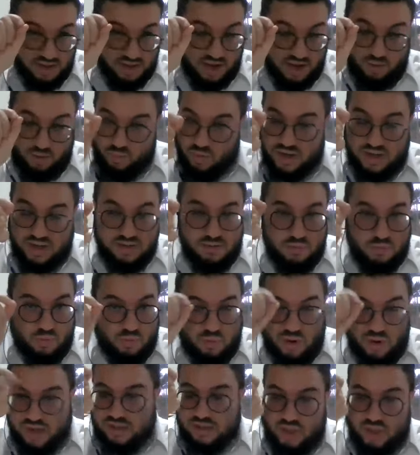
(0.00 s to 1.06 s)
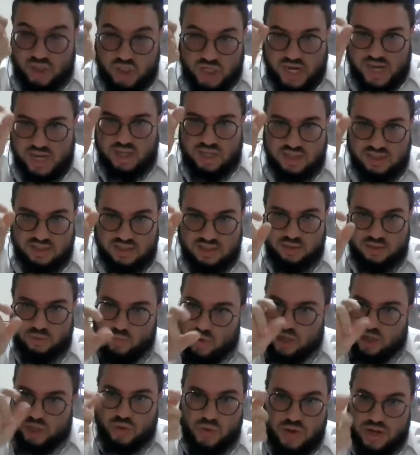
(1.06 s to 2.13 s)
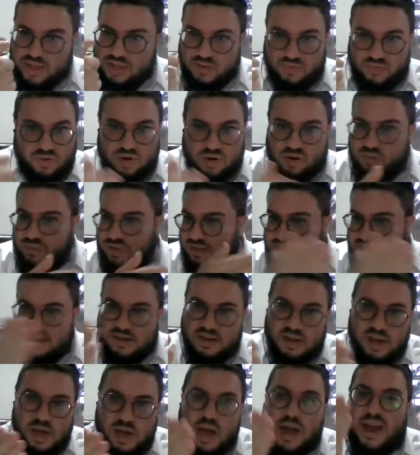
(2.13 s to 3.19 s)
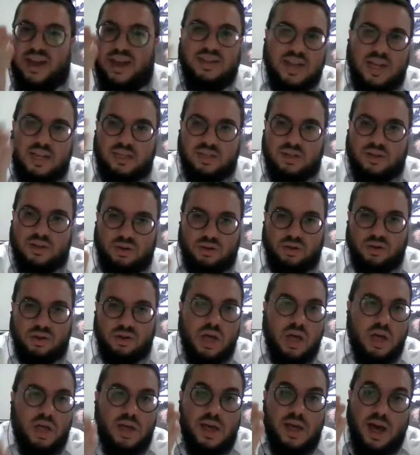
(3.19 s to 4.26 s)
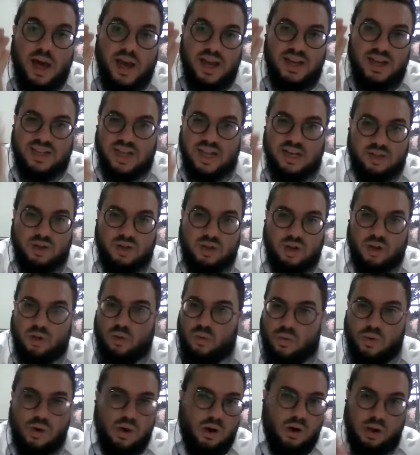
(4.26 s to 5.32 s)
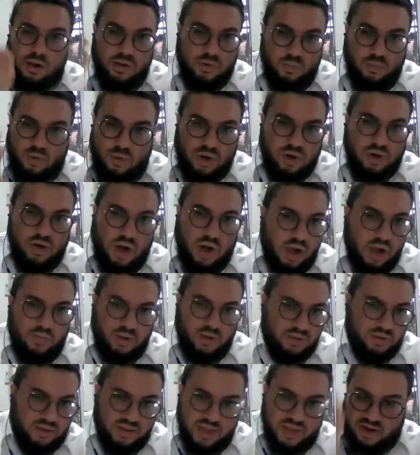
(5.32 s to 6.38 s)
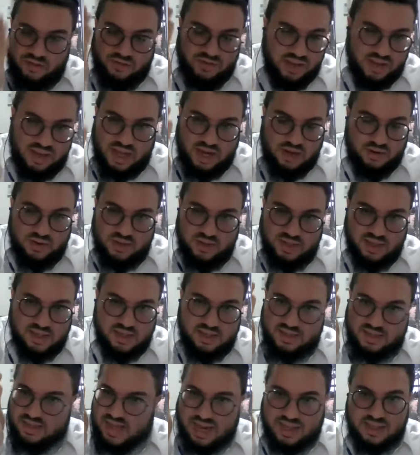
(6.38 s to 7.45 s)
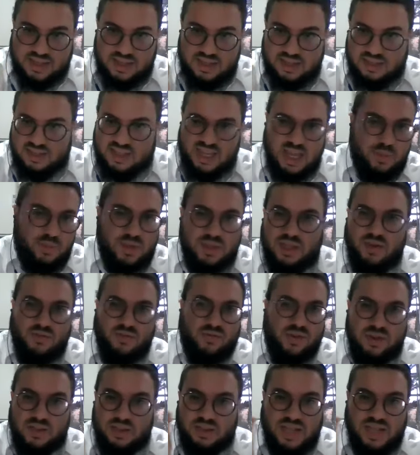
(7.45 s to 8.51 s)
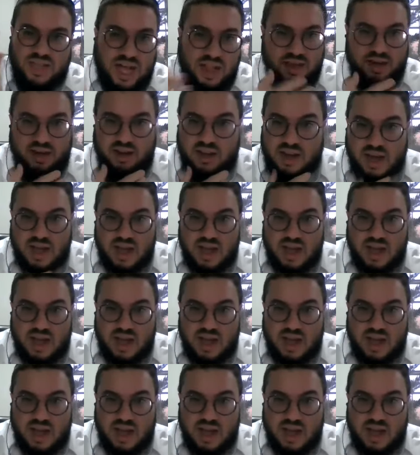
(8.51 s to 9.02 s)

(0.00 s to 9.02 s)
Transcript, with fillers: And, what, what changes it? What transformed? It's an identical identical word, word almost. Every letter is exactly the same except for the Dalet.